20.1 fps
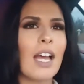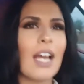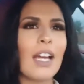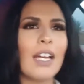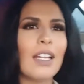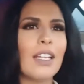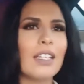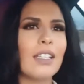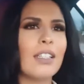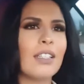
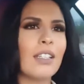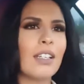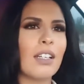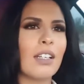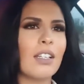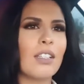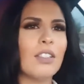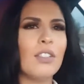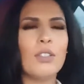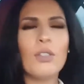
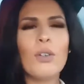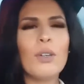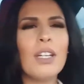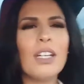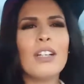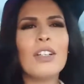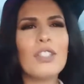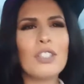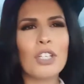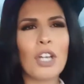and you don't
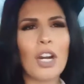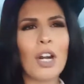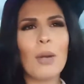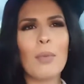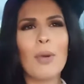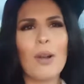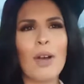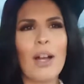hear a turbo.